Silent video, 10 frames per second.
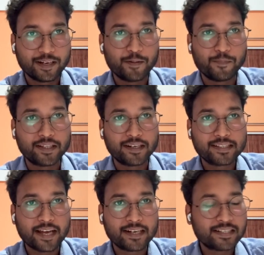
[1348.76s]
Mother is
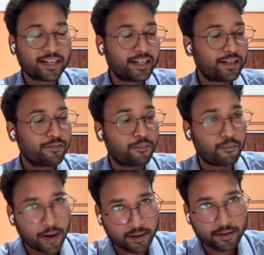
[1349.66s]
Rh negative,
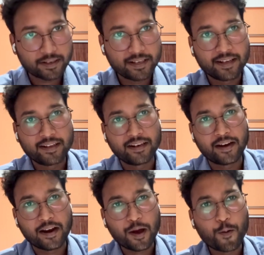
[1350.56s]
but
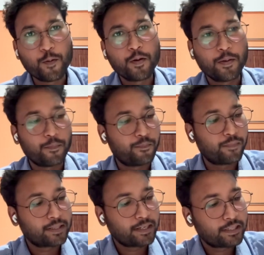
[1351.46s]
now
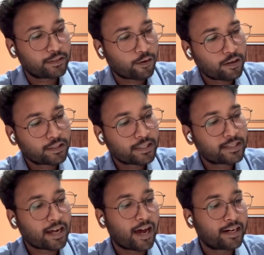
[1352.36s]
mother is not
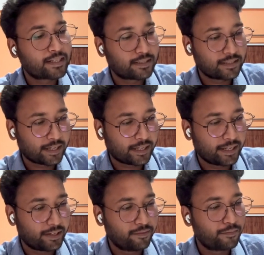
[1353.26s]
just Rh
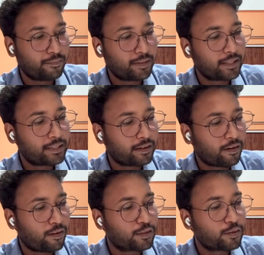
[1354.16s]
negative. Mother
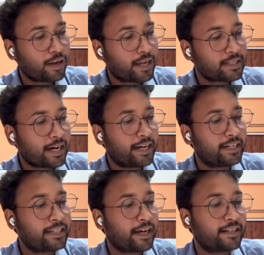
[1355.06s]
also has
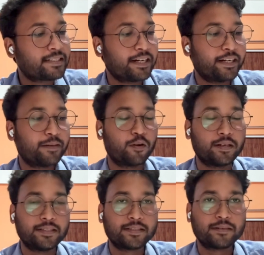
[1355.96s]
anti-Rh
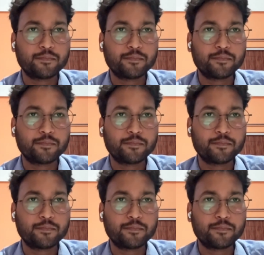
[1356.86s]
antibodies.